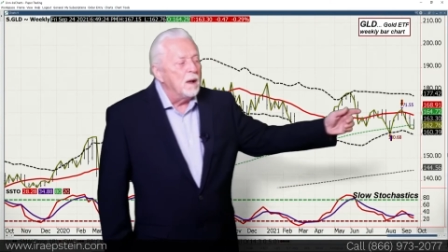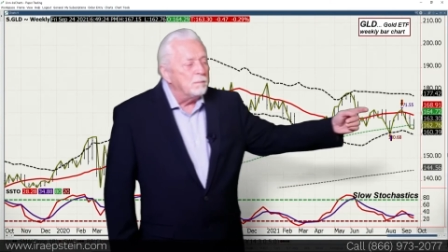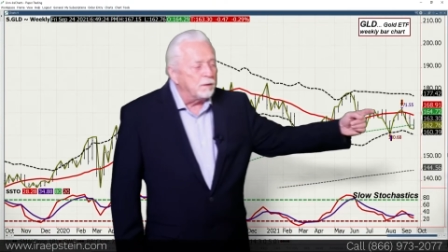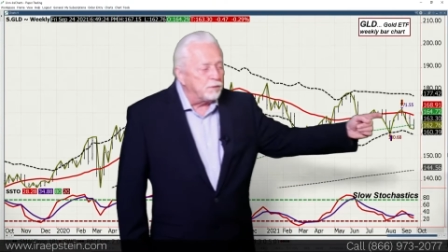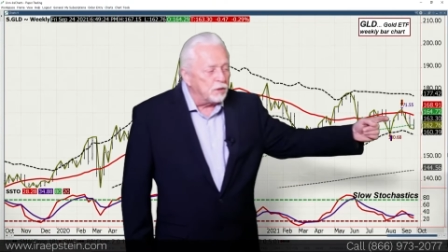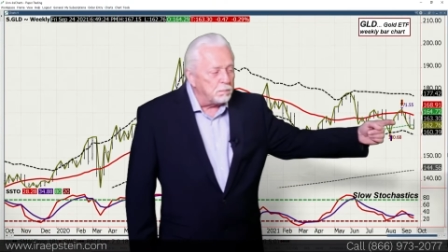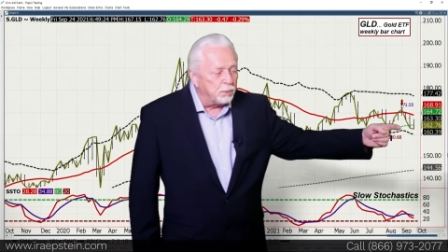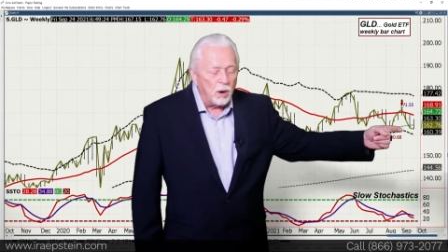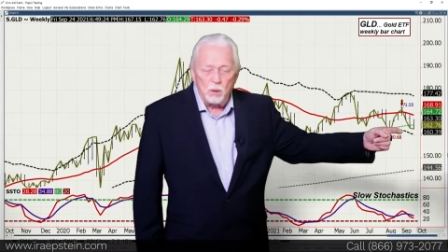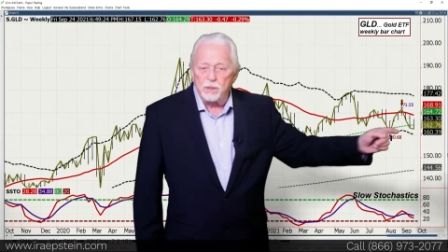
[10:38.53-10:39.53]
But for the
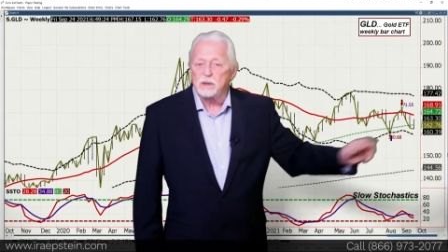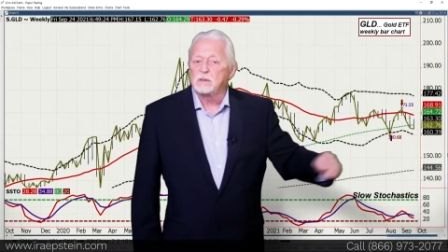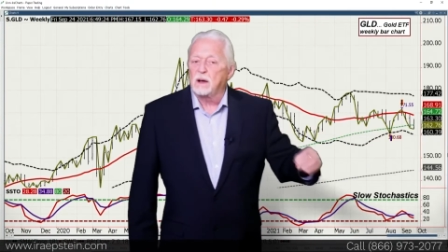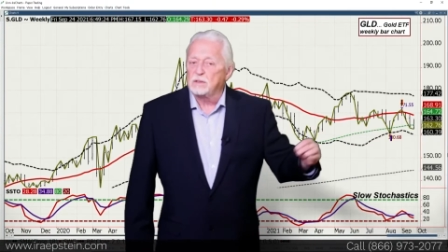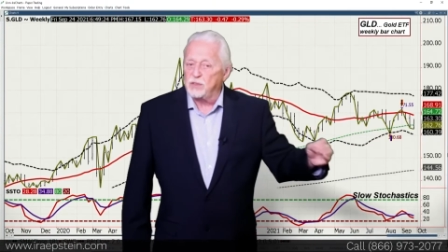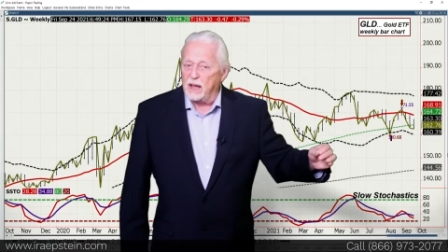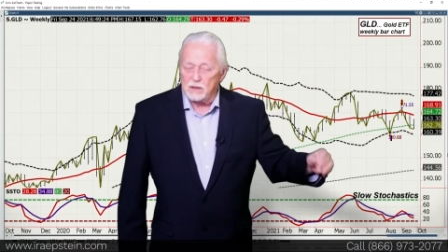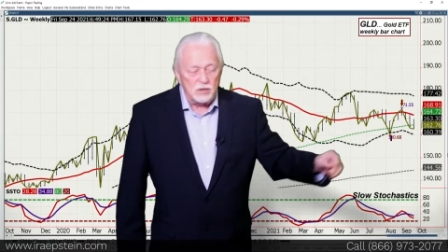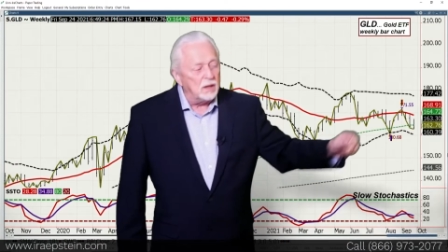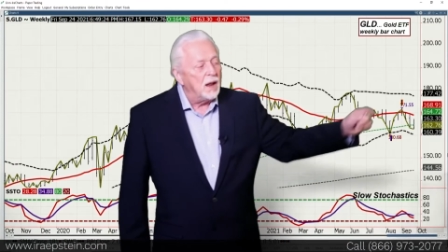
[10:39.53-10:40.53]
pro that does,
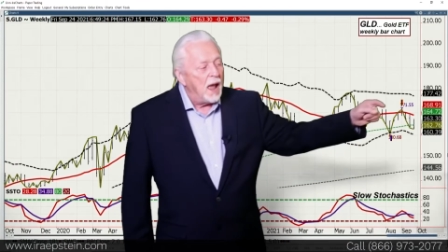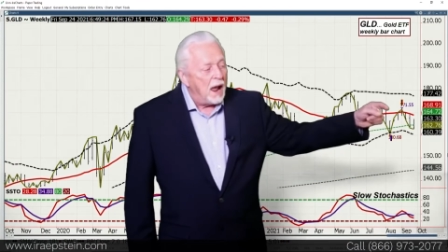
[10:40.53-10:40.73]
that's it.